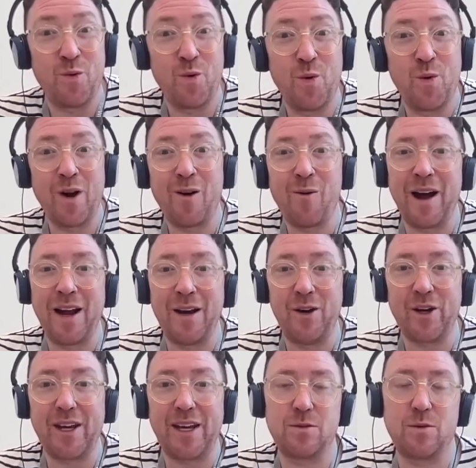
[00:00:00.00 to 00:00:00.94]
We were quite
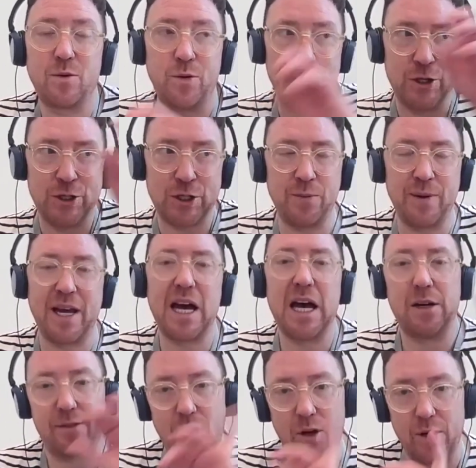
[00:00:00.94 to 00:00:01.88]
lucky as we were just coming
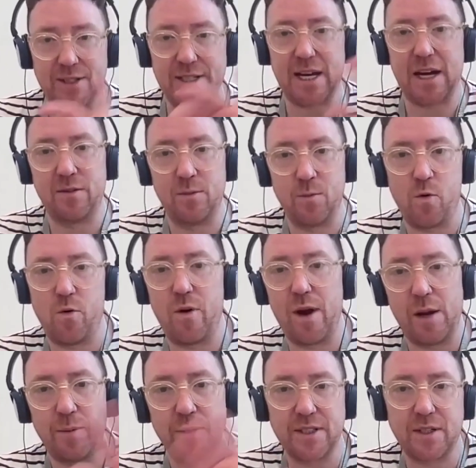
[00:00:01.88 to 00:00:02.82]
out of lockdown and we were
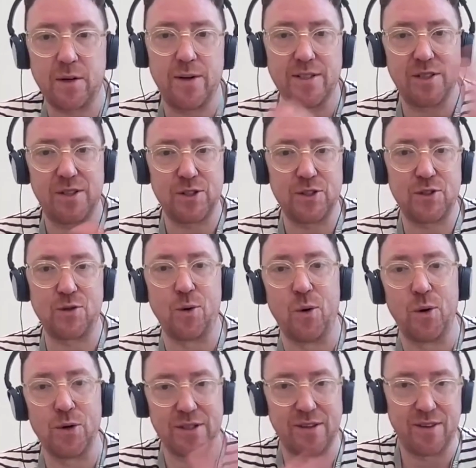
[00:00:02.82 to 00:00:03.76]
able to go into the
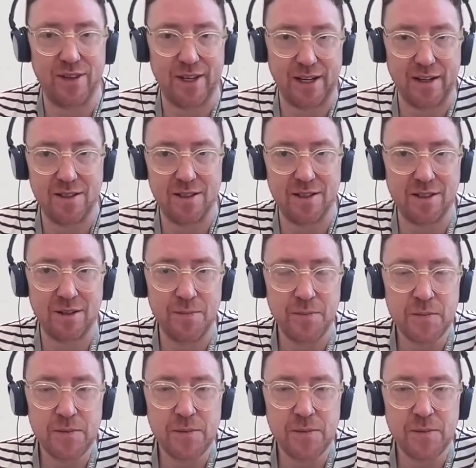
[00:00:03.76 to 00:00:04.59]
stores and things.